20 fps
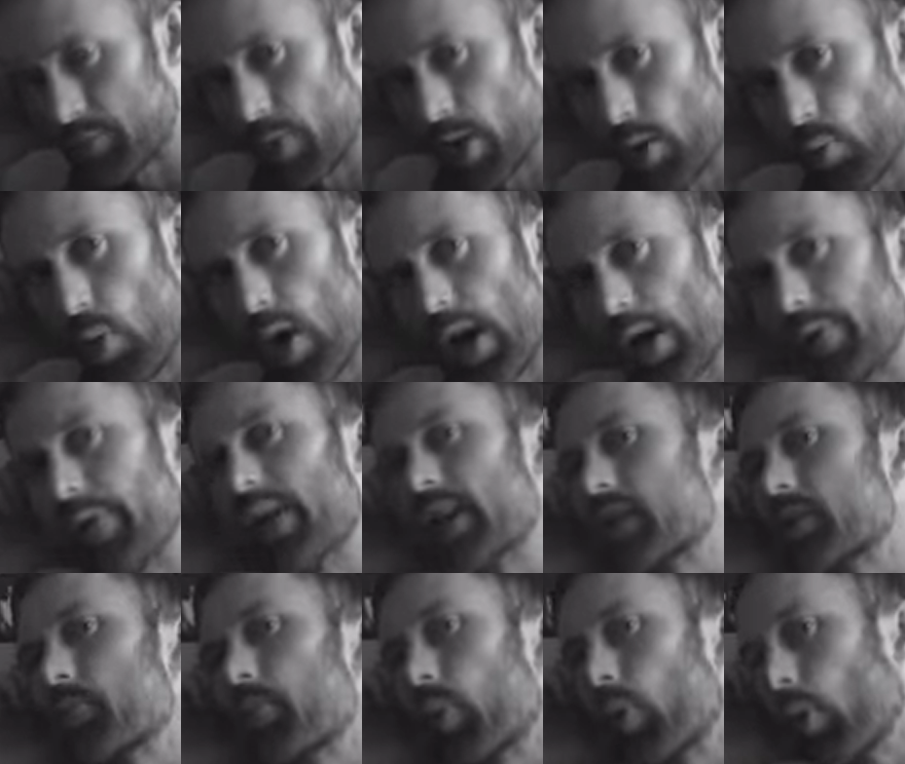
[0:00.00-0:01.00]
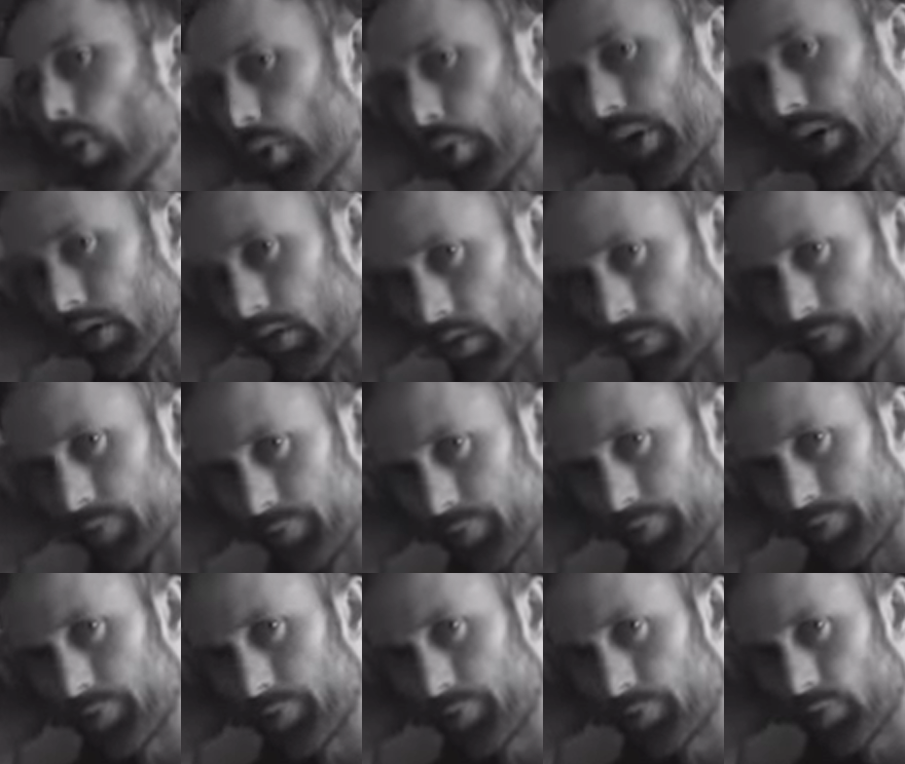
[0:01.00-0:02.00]
my way of exploring them,
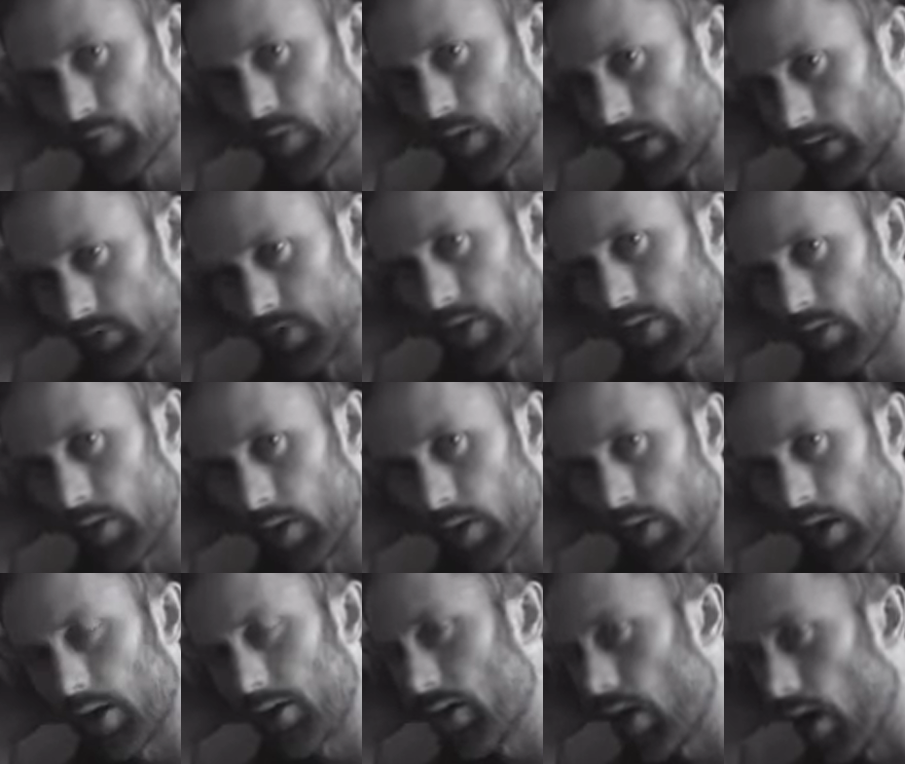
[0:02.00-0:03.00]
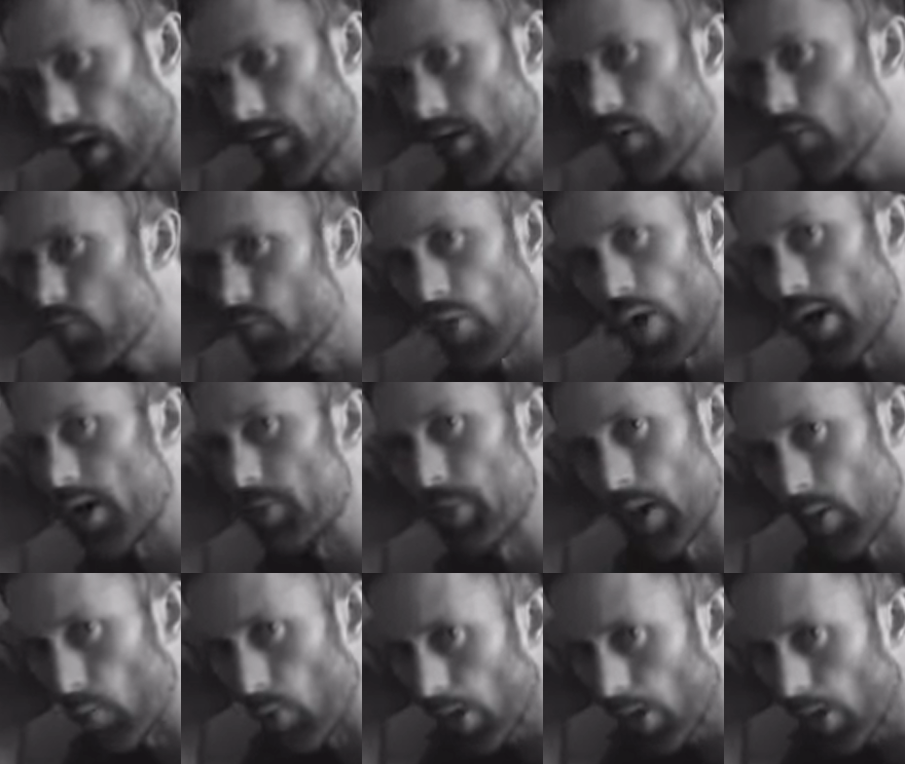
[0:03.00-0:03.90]
is the thing. I don't write about